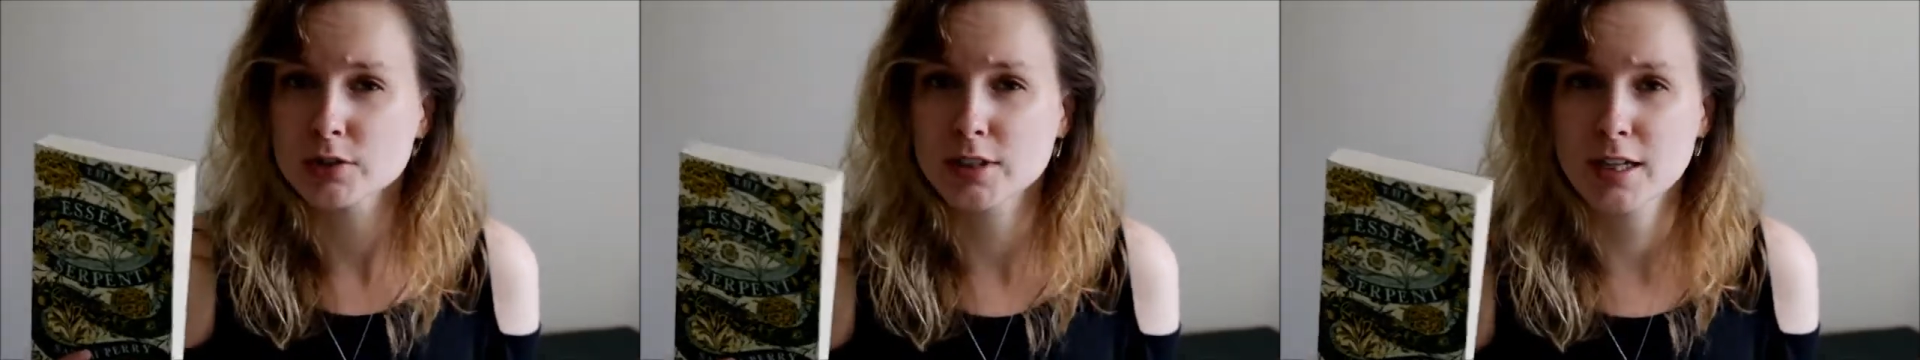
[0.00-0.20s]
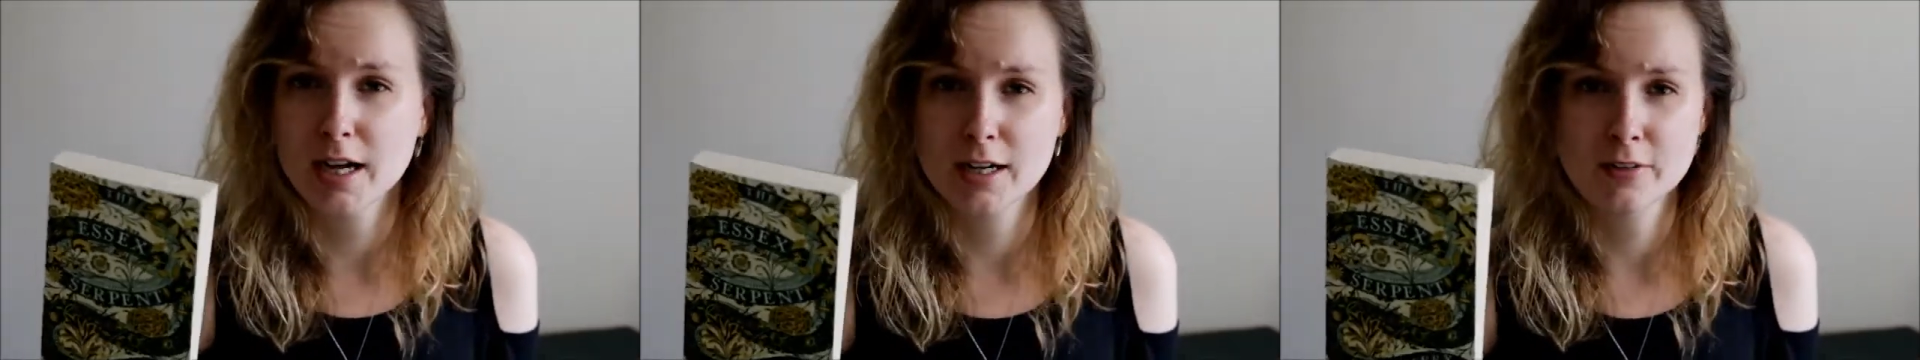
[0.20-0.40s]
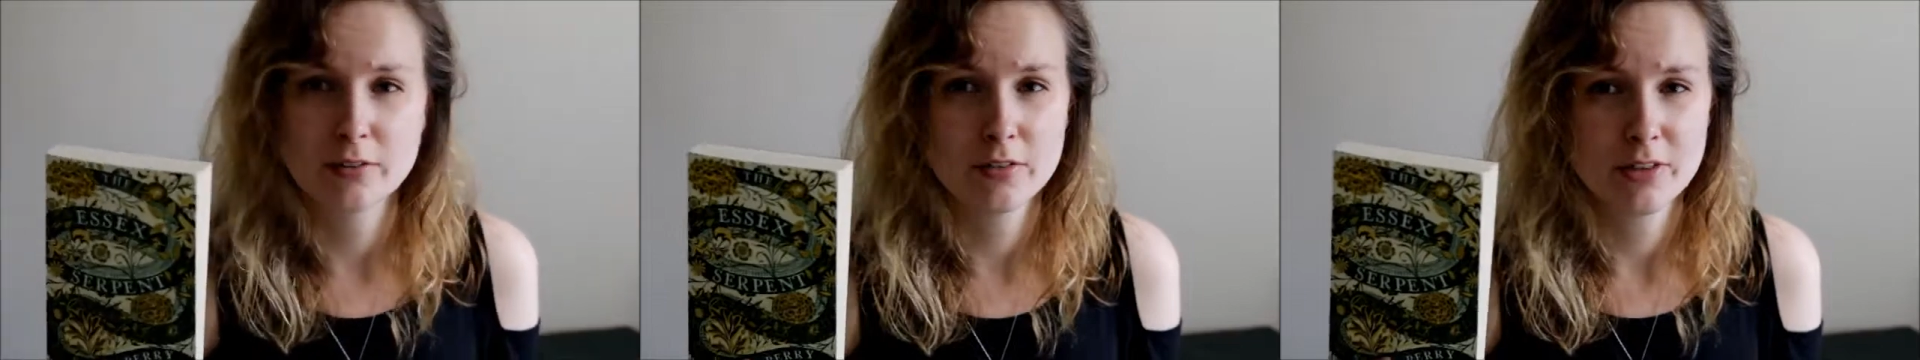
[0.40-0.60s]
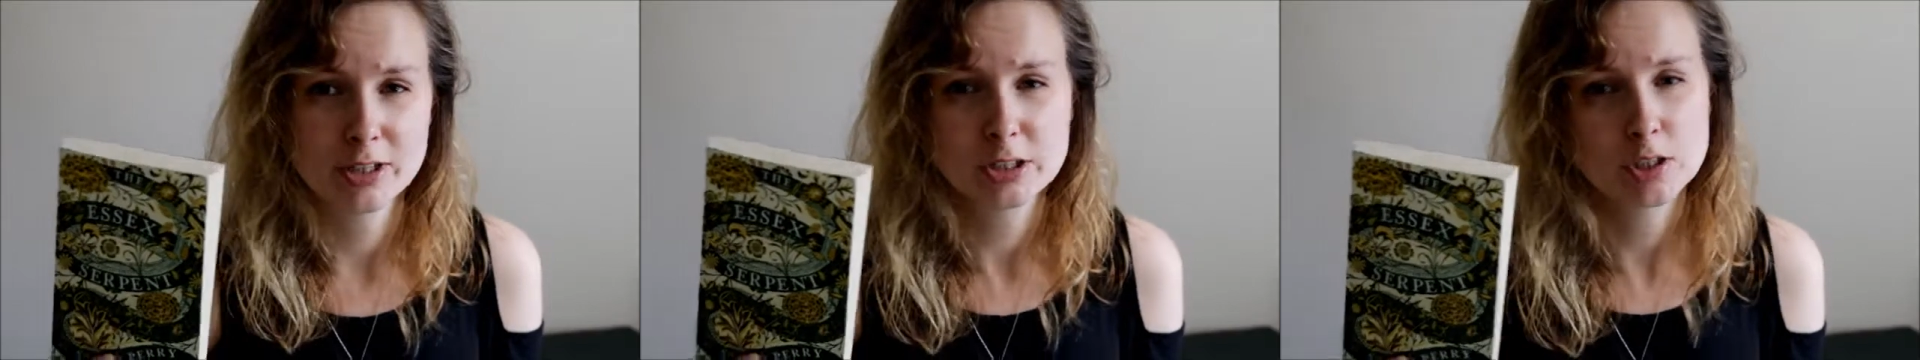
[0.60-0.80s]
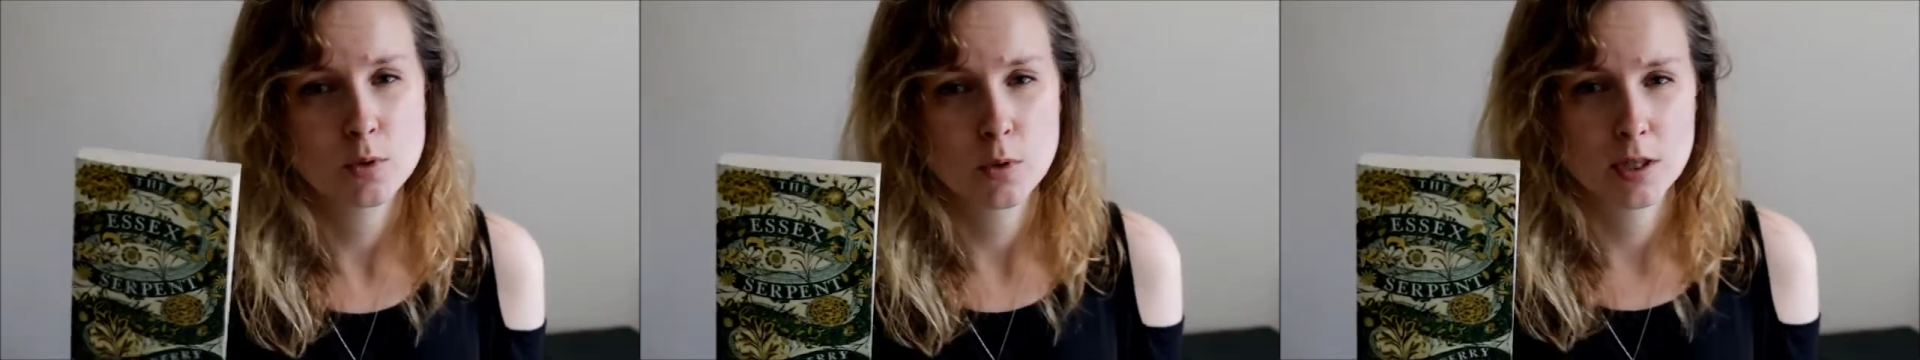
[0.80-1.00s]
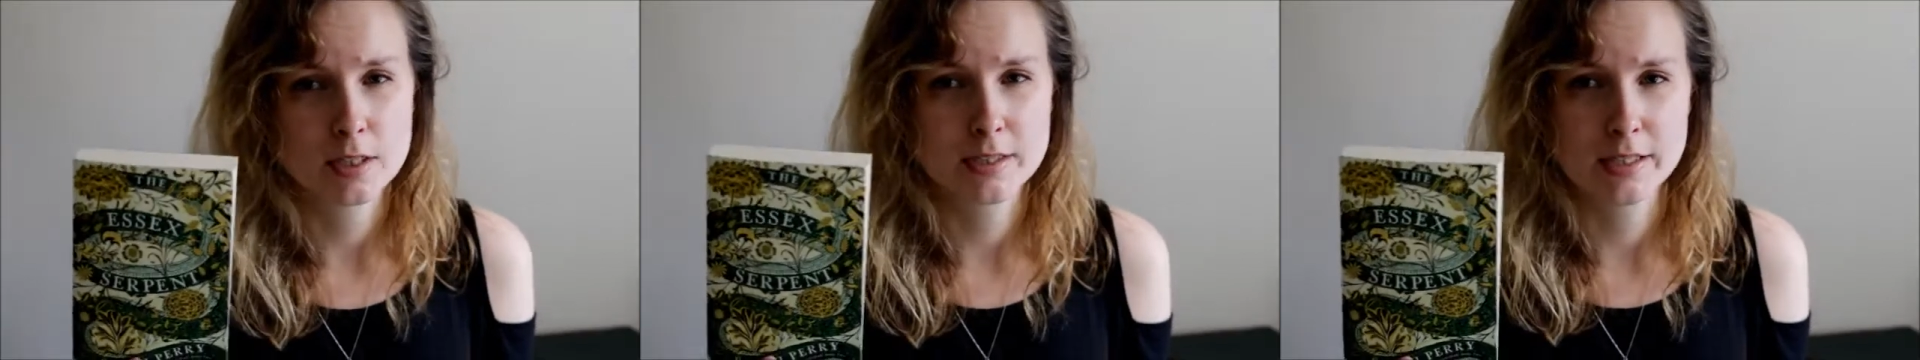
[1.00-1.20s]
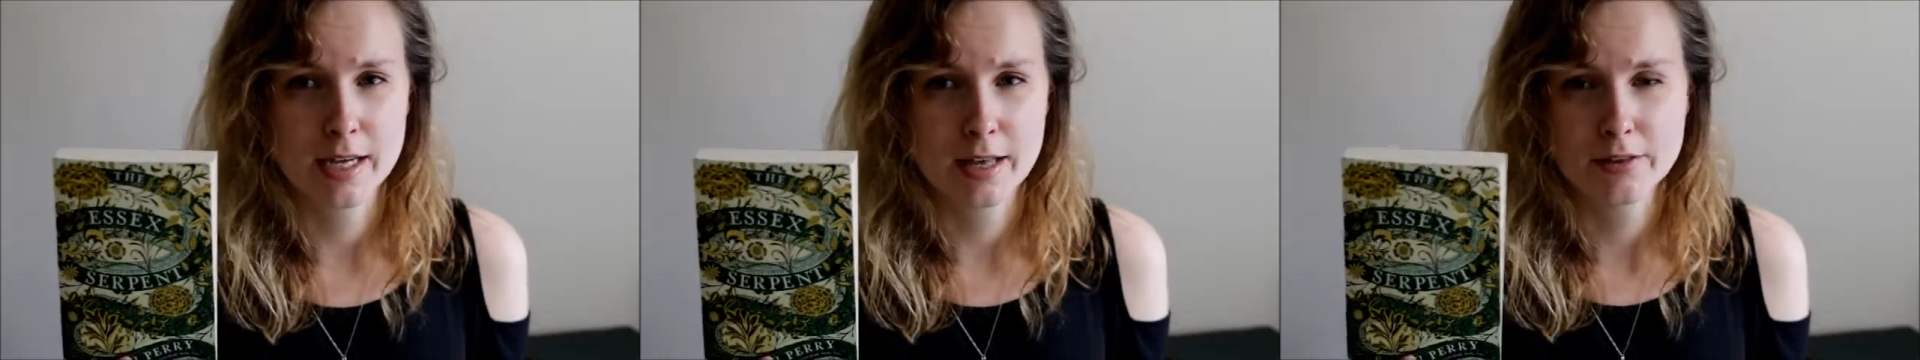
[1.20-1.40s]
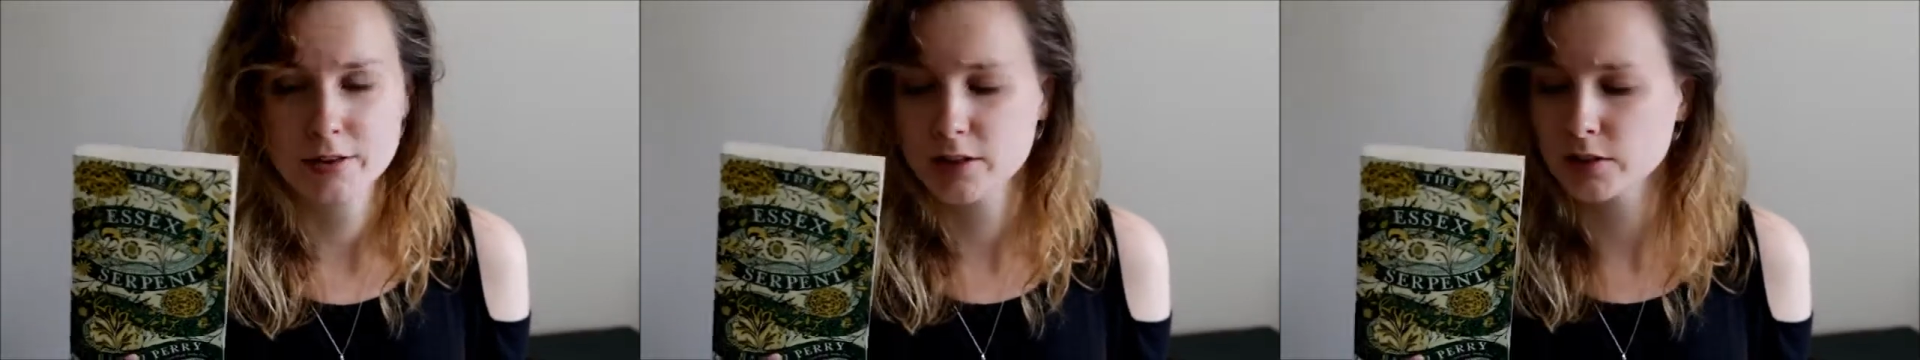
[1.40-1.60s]
to kind of eventually work
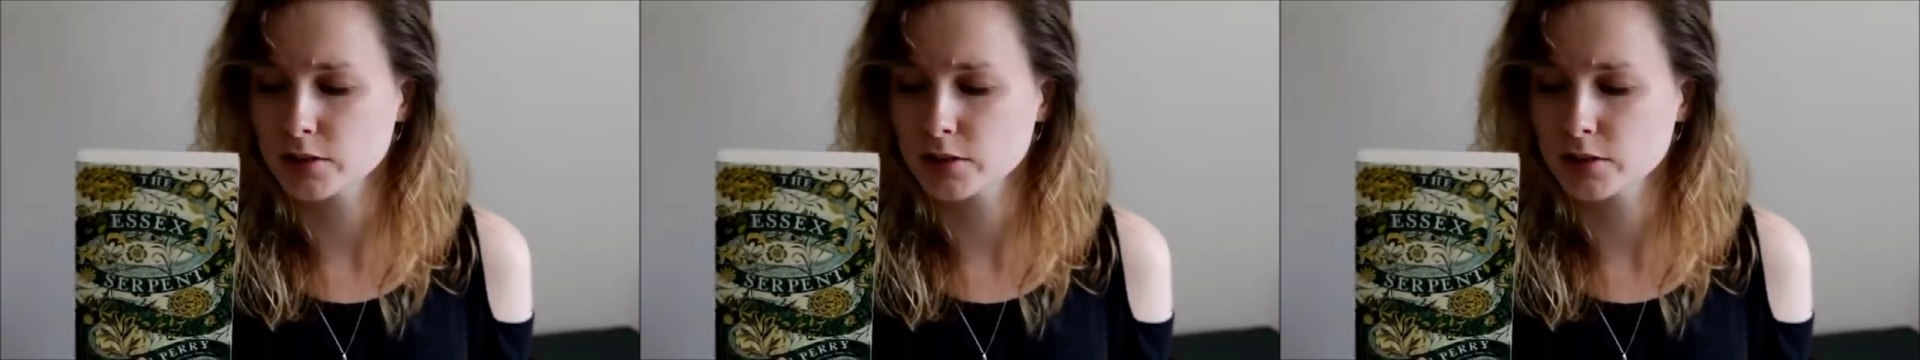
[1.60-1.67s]
together.